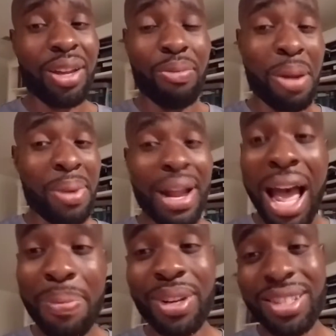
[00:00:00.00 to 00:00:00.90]
Remember,
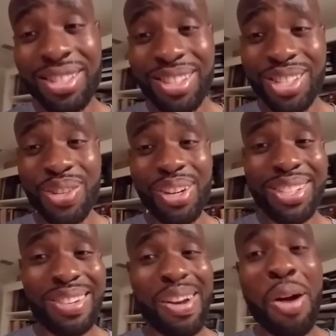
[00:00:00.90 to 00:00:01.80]
happiness is a choice.
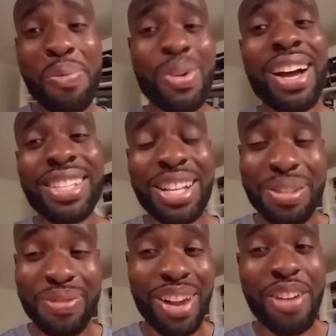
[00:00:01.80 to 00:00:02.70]
So I hope you guys got
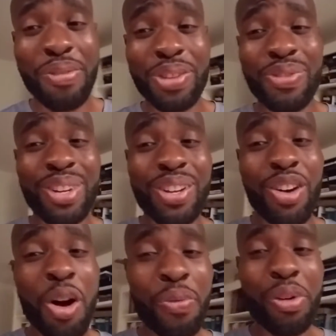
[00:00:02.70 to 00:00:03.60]
some value from this video.
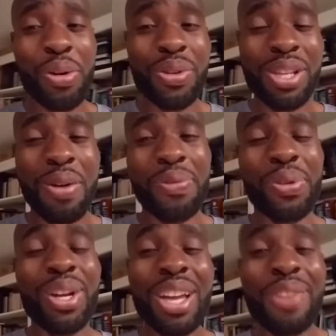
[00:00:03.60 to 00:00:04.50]
Hopefully it was helpful.